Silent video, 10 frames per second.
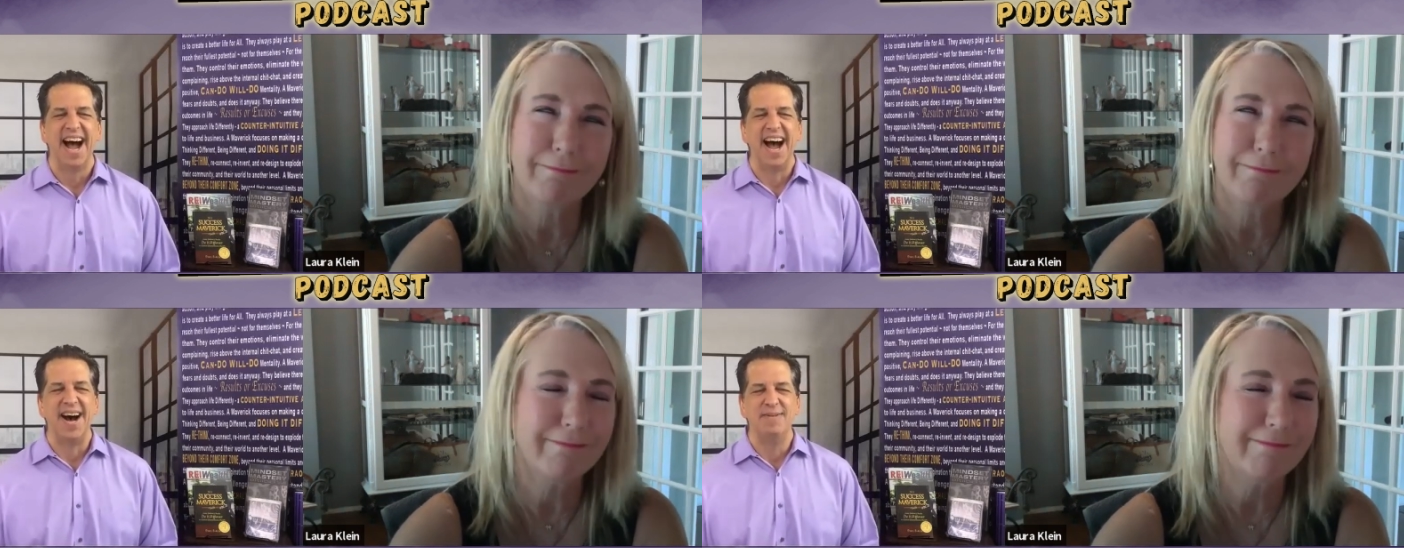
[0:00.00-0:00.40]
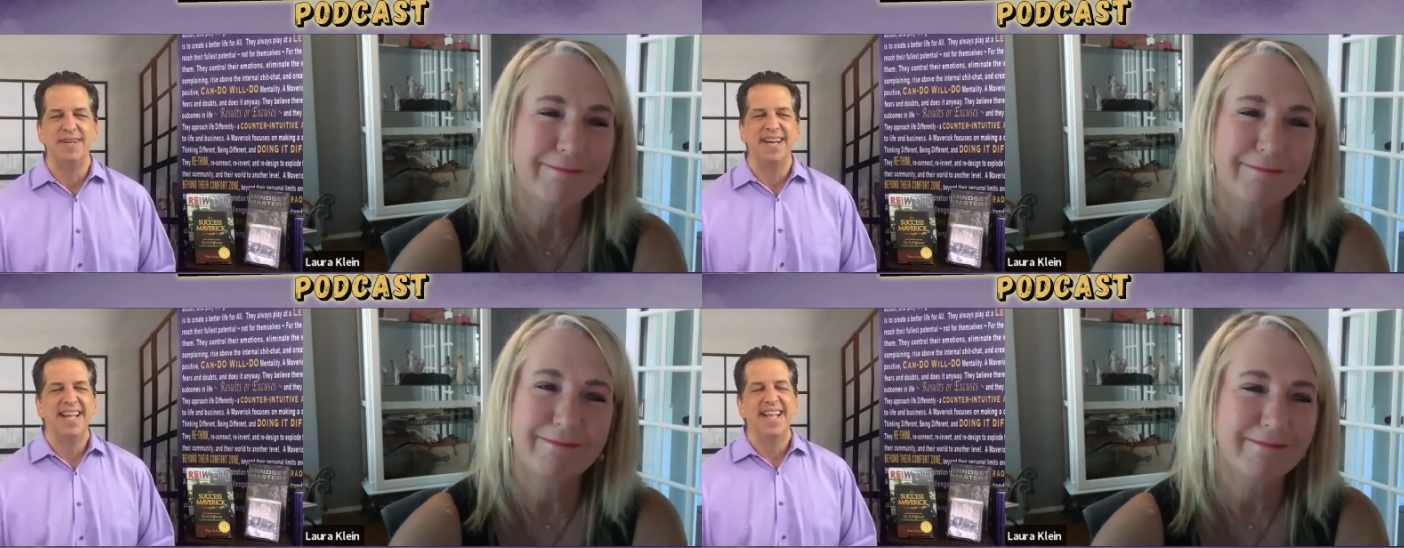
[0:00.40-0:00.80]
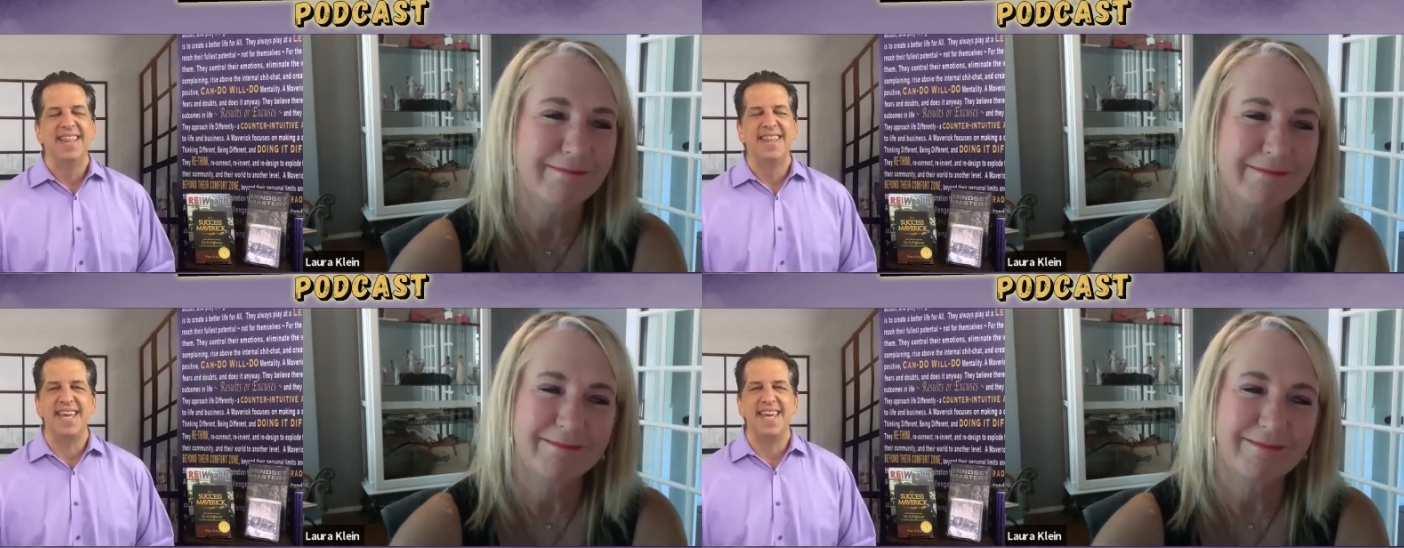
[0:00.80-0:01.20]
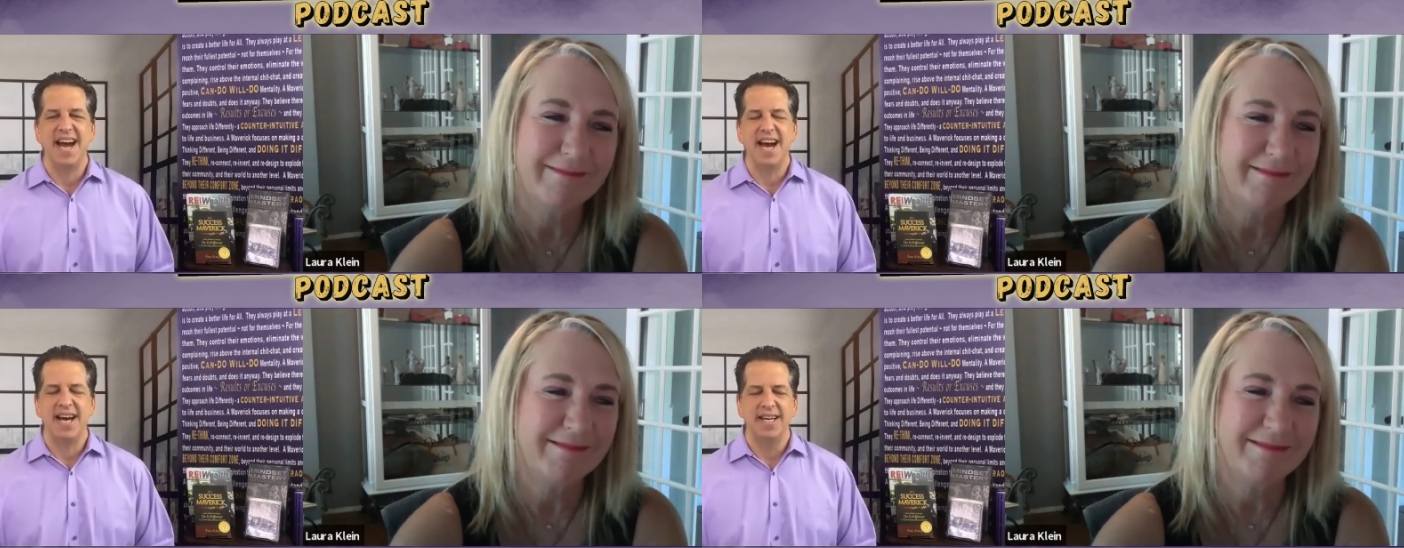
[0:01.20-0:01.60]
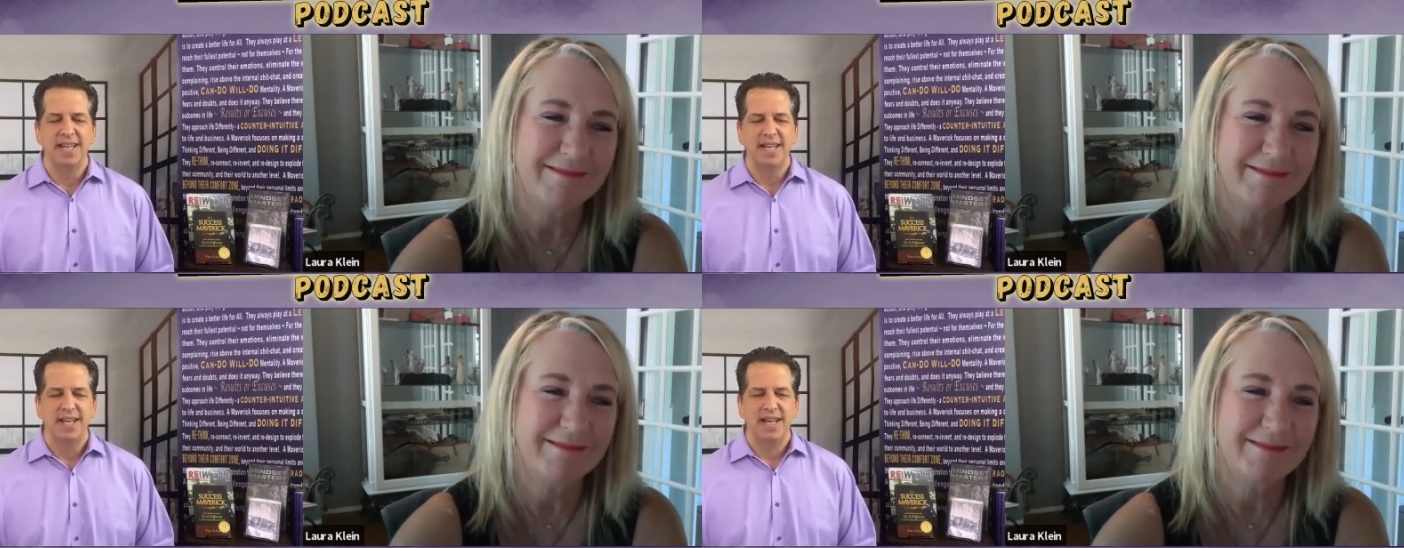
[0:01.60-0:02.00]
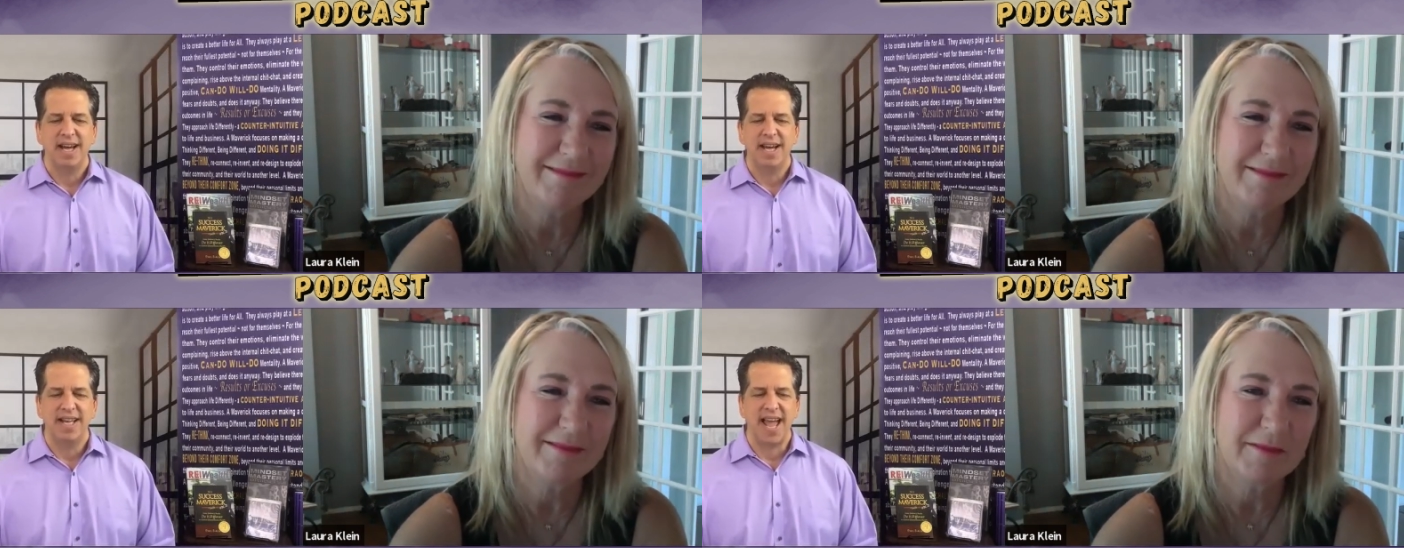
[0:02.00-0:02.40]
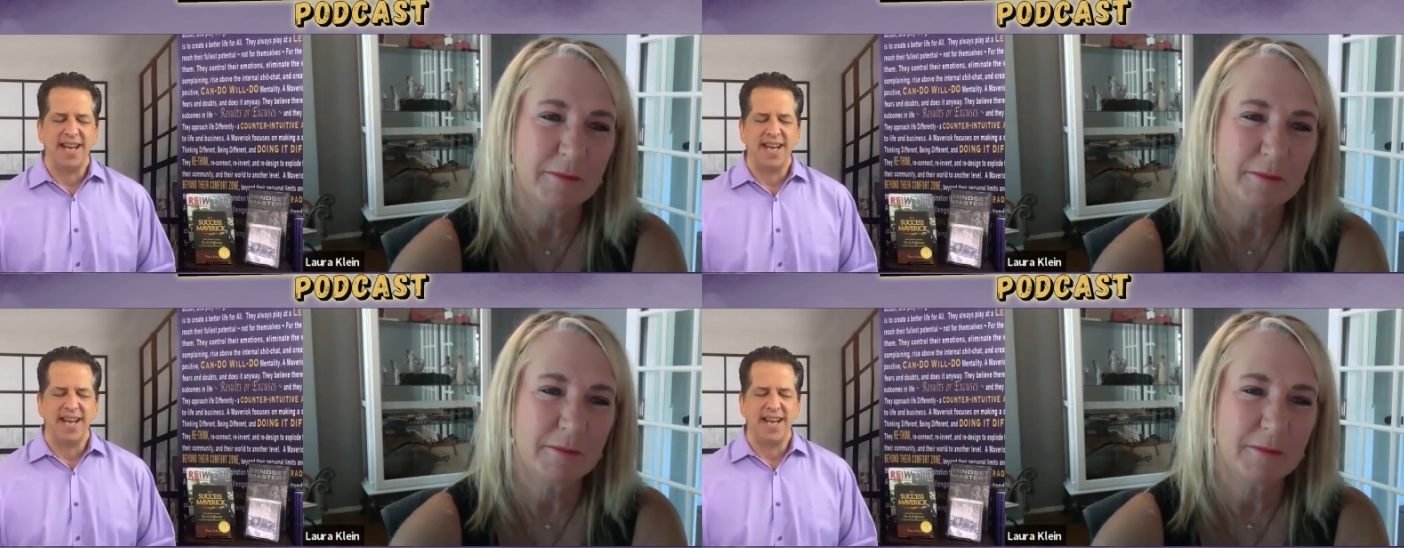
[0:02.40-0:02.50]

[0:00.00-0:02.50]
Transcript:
Speaker 1: Um, the uh, uh,